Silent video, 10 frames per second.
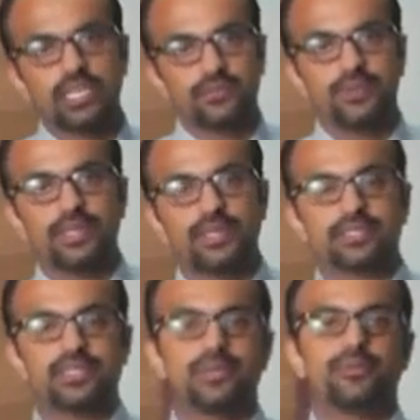equally
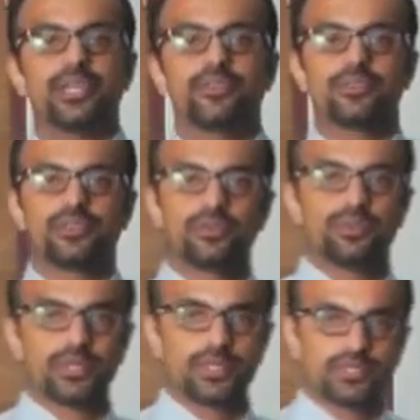easily by your
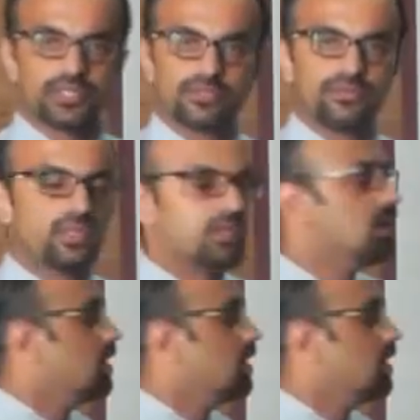competitors as well.